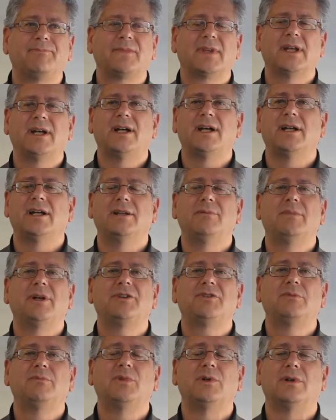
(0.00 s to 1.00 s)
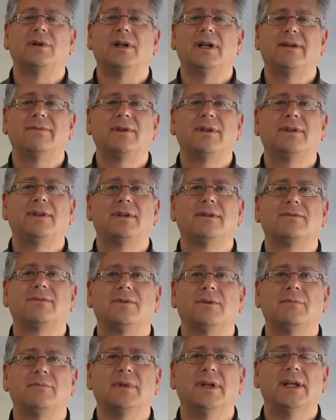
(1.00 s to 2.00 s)
uh, and much more, everything
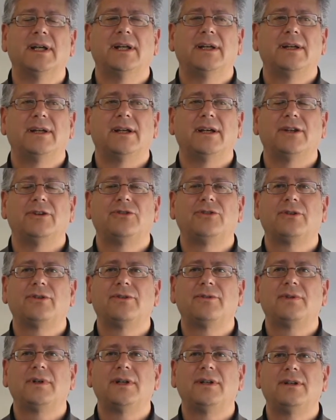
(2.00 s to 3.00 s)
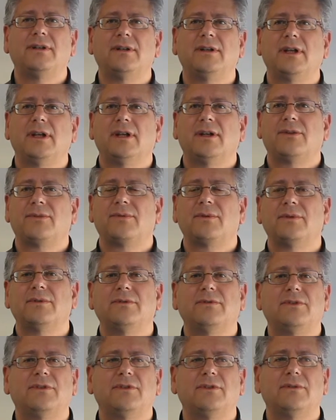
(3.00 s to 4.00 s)
from uh, children through
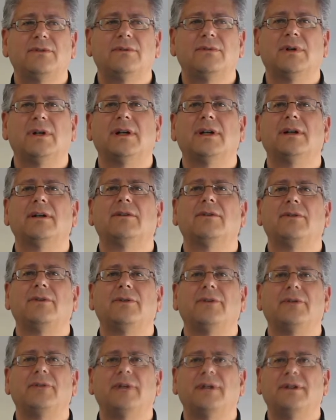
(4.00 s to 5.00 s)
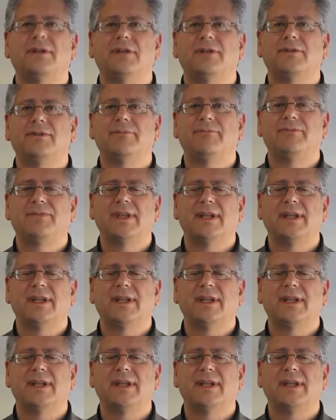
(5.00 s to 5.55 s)
to uh, older adults.